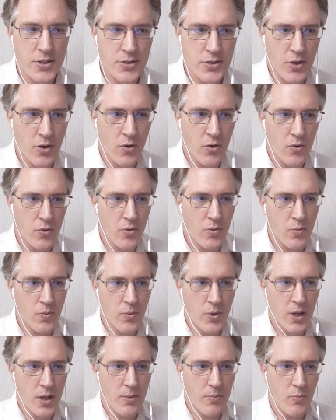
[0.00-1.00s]
So
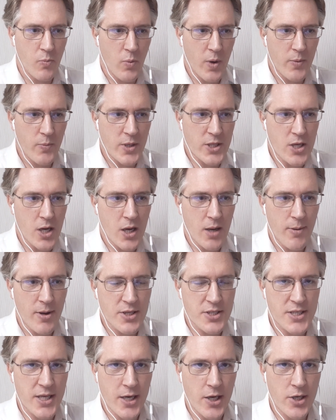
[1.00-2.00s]
when we talk about
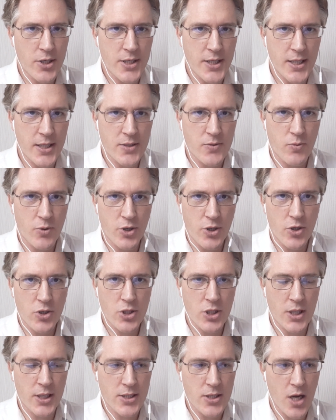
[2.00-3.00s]
synergies, we're
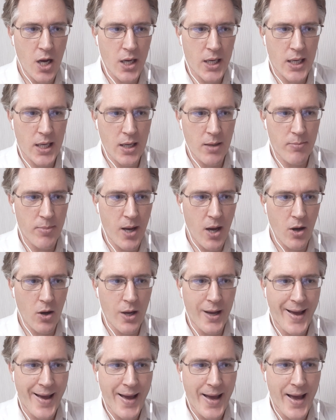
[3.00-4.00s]
usually talking about
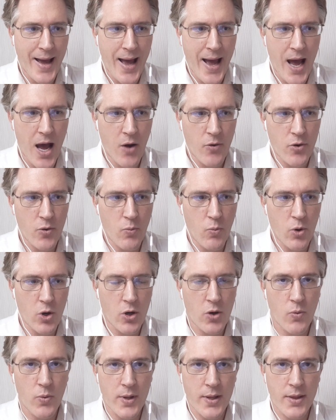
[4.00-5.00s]
how to
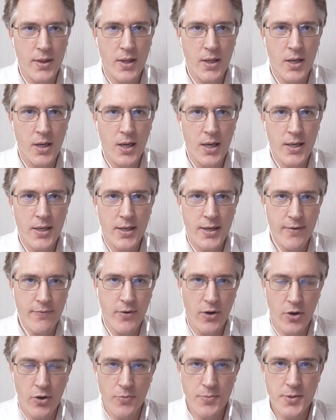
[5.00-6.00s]
work with
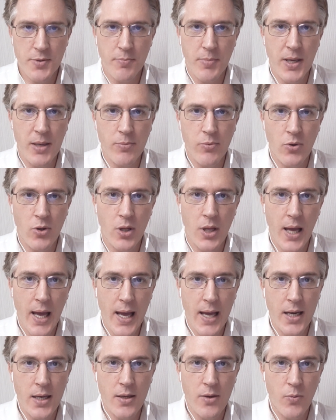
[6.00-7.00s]
different groups of people.
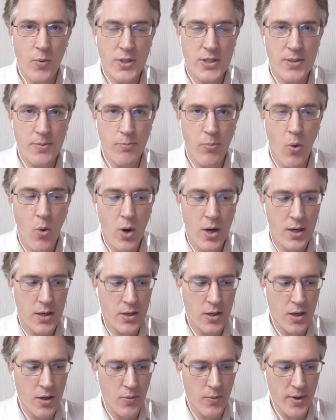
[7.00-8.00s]
And what's
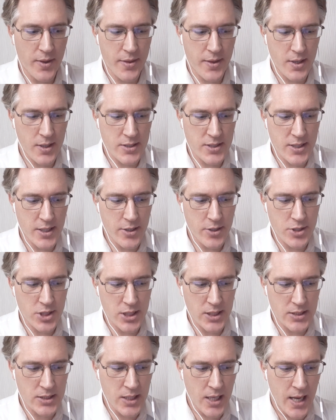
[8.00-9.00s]
important with
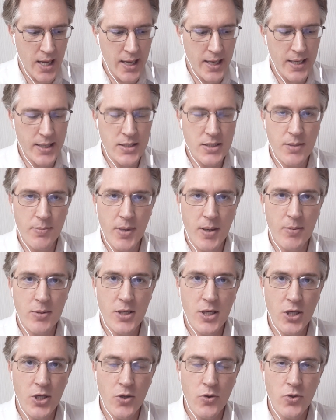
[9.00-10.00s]
synergies is to be able
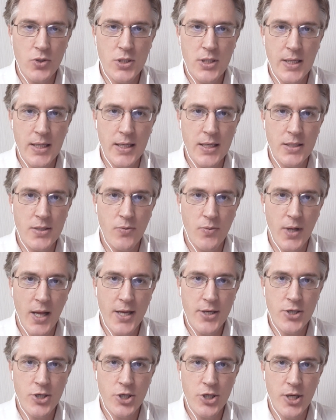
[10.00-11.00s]
to use these
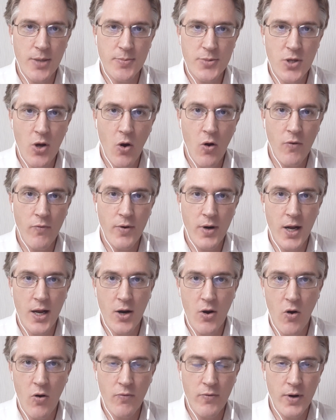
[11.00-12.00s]
relationships over
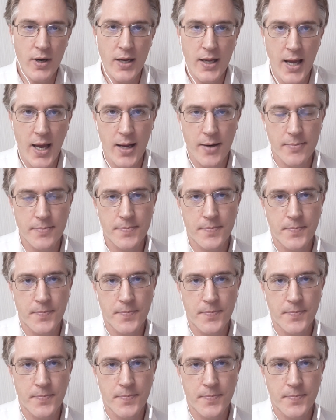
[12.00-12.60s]
and over again.